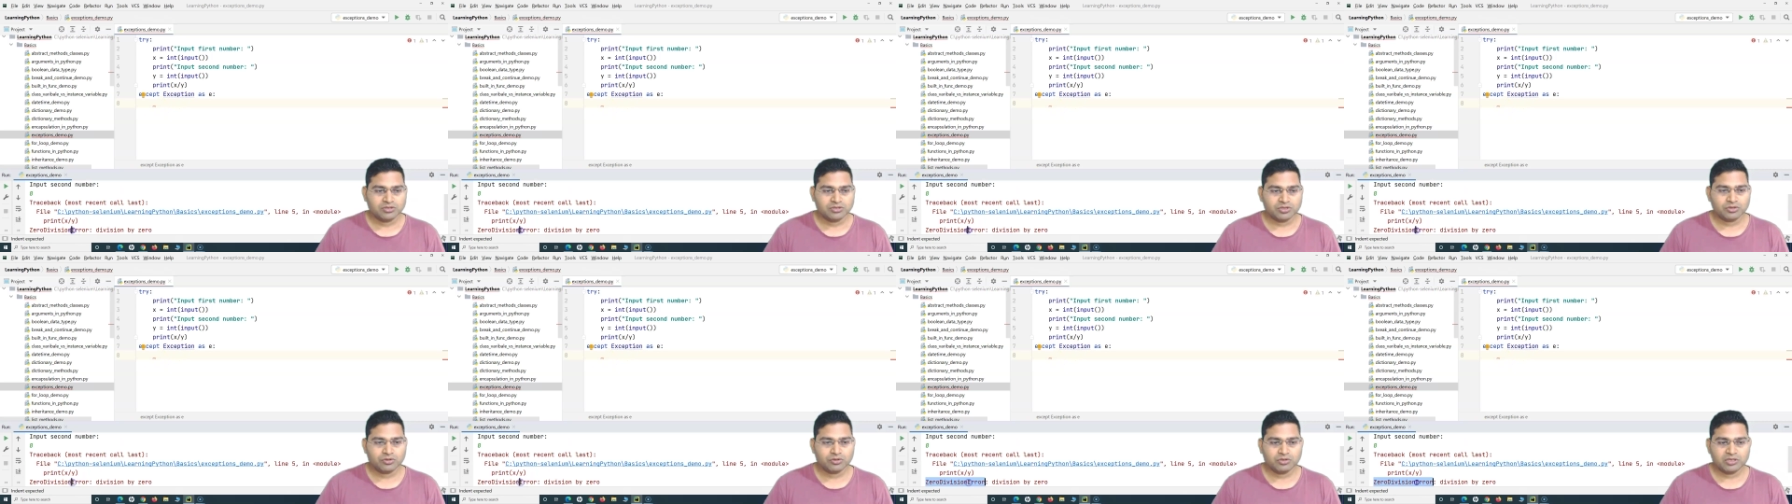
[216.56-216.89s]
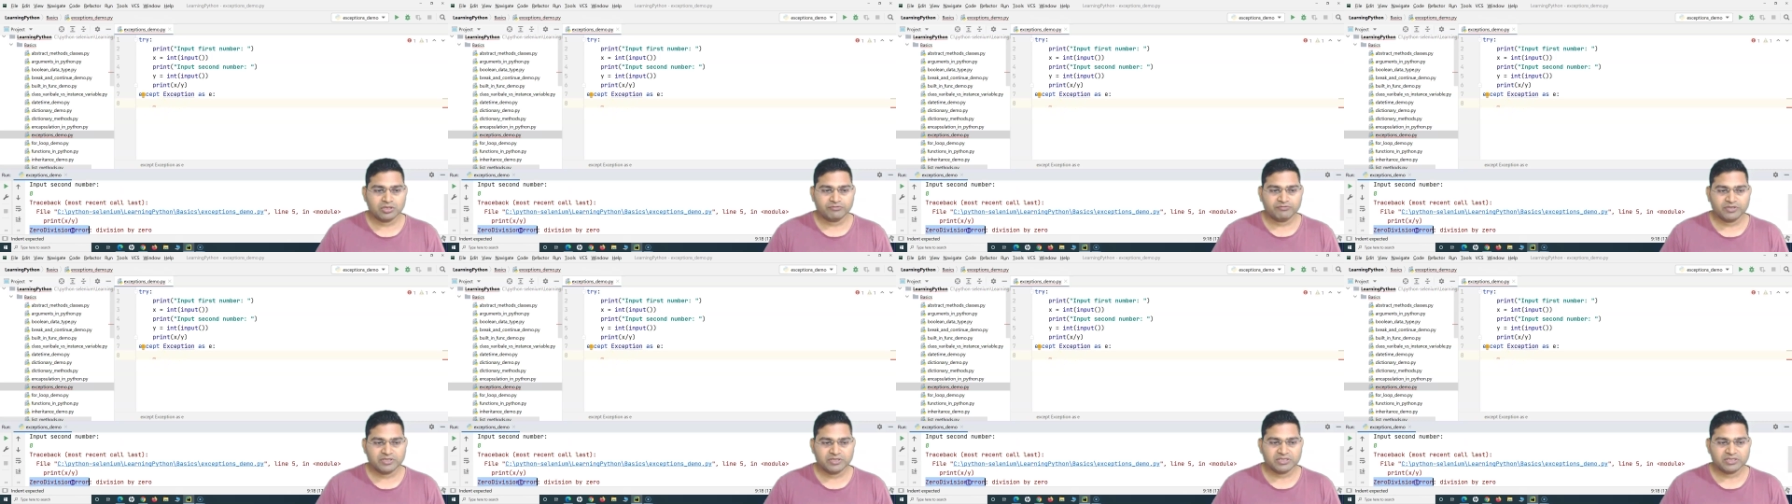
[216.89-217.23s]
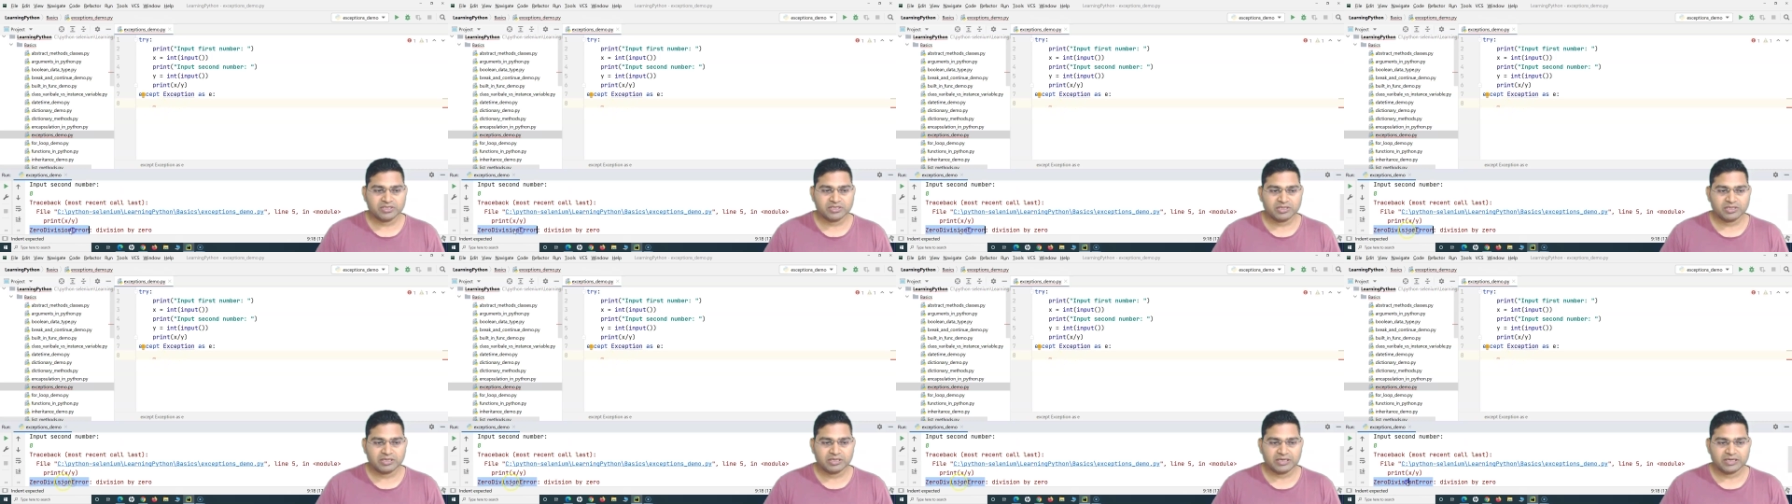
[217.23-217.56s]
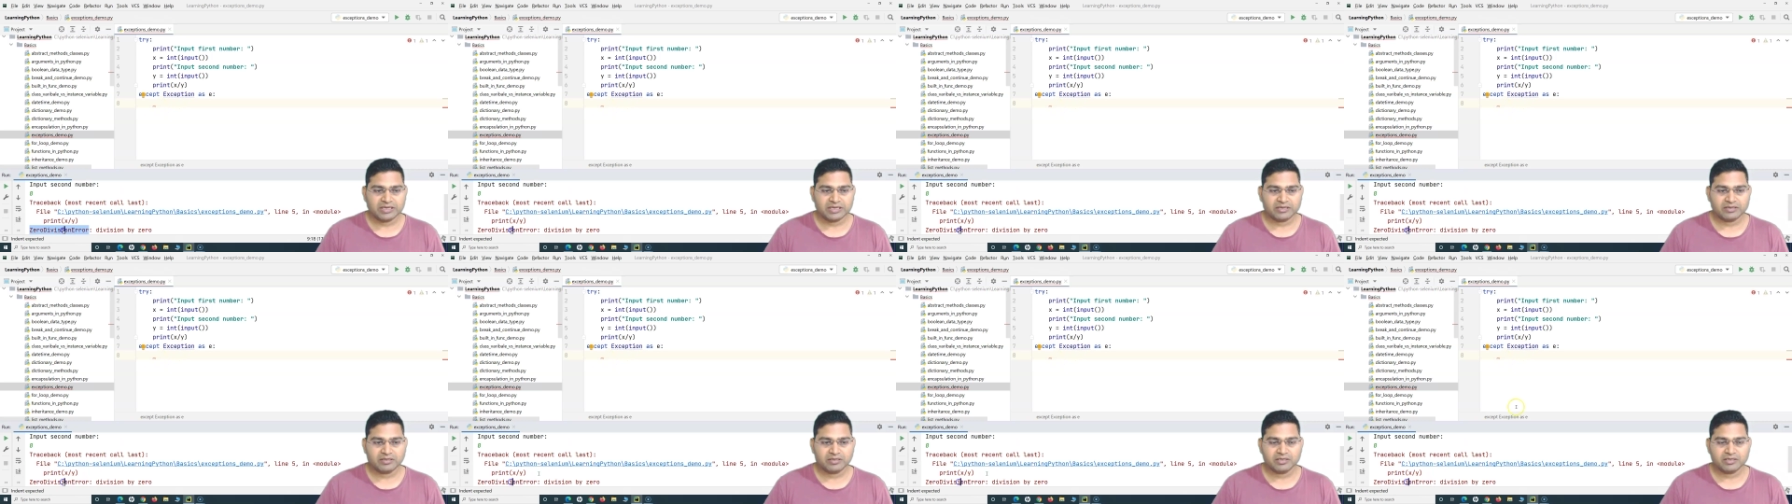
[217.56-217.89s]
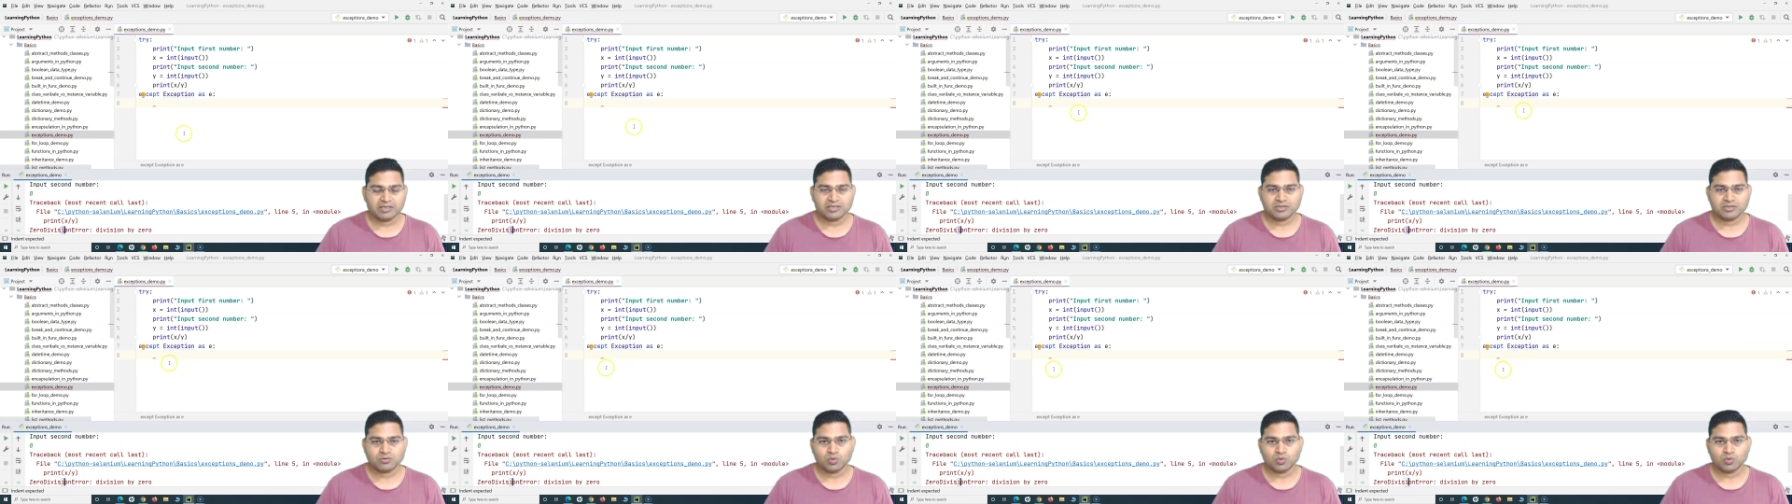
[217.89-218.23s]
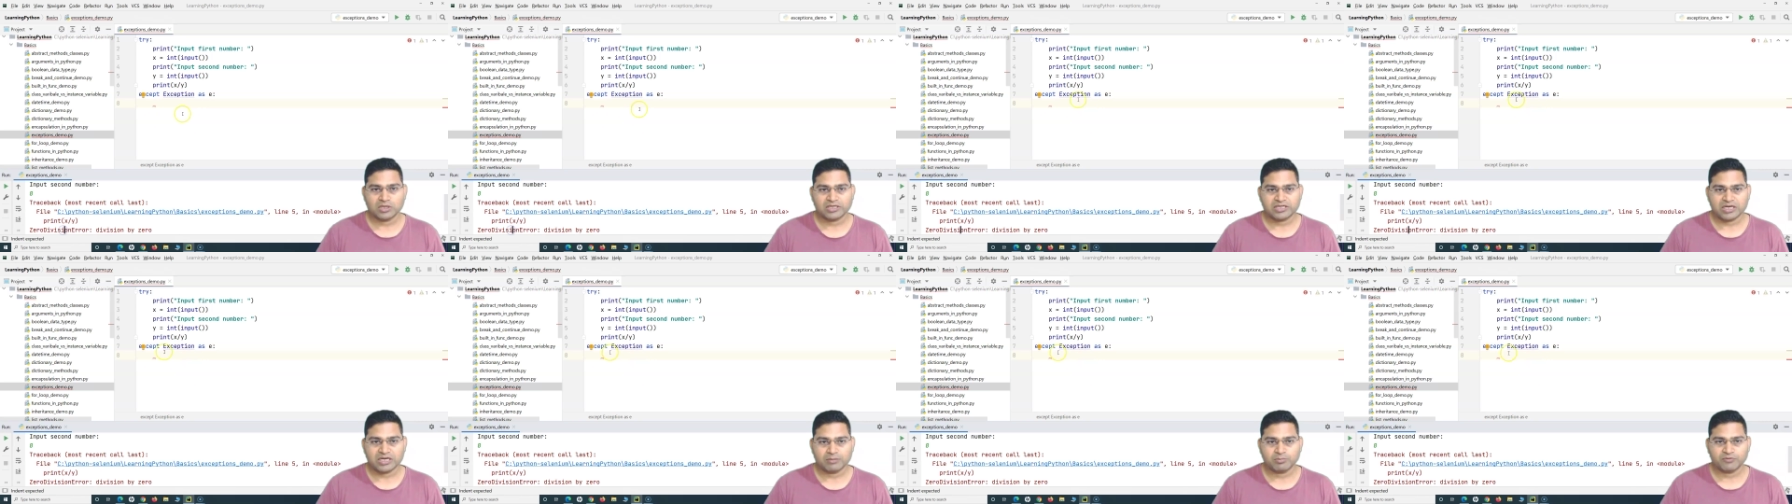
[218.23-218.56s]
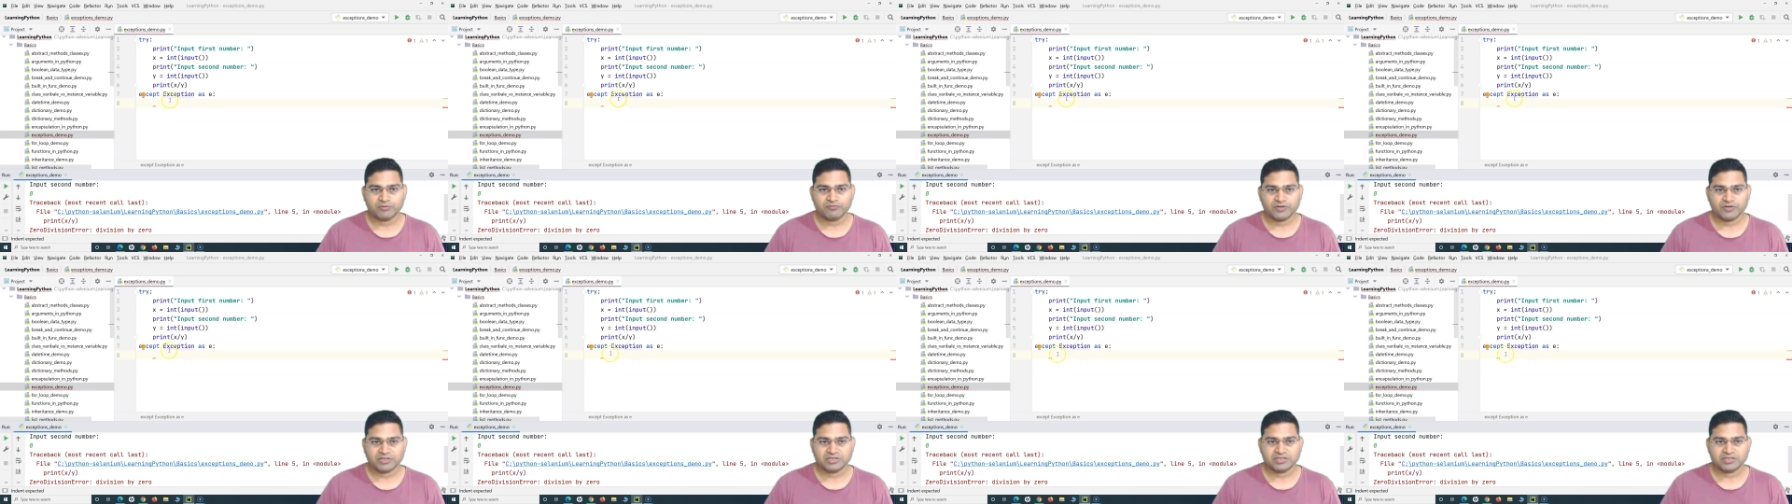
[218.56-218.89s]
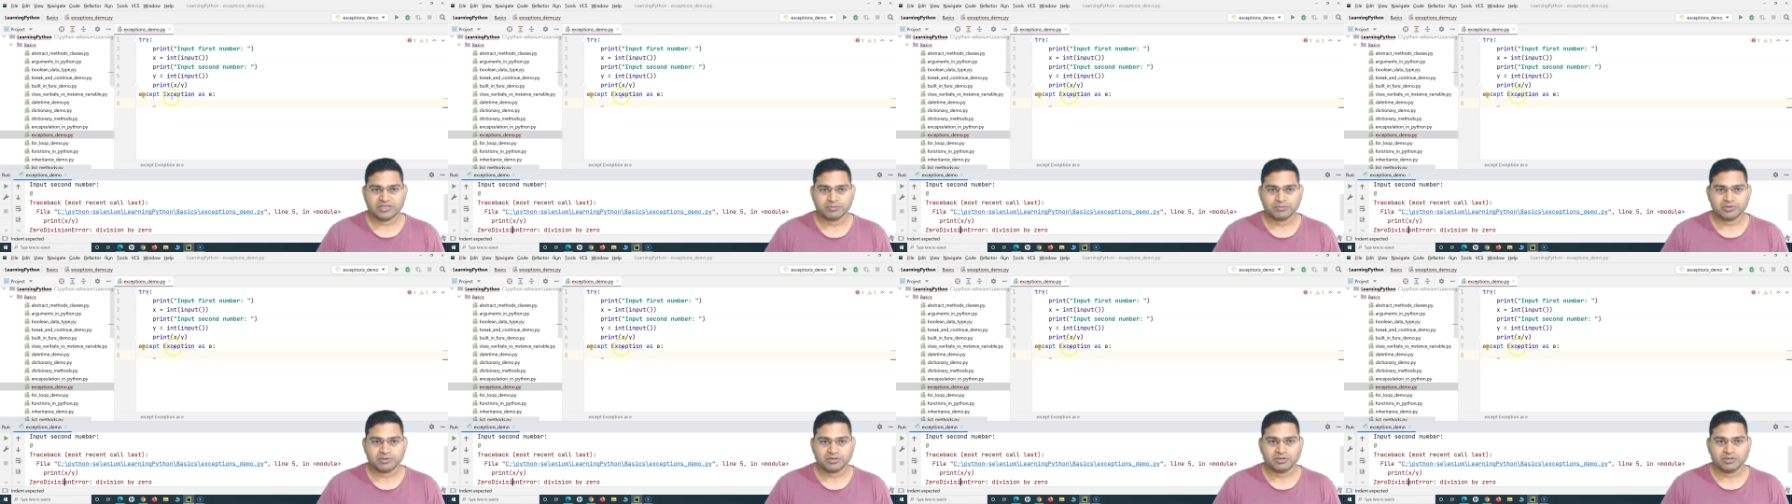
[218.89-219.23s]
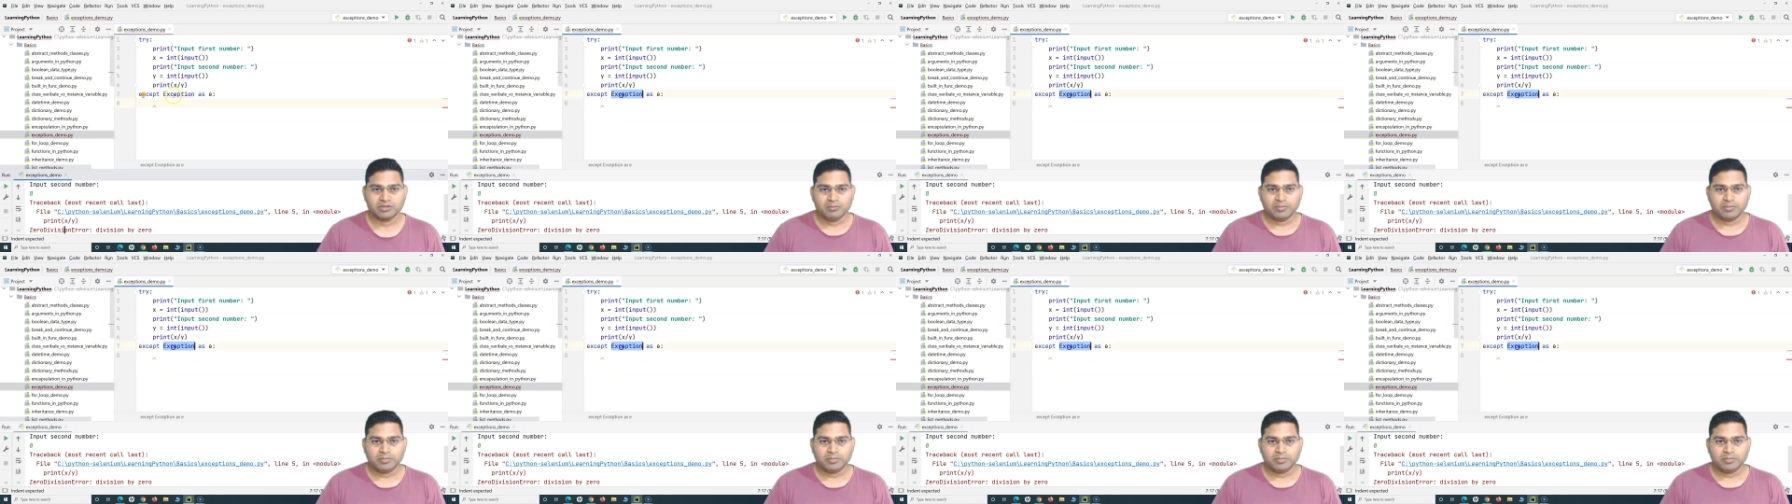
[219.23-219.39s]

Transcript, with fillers: zero division error is one type of exception,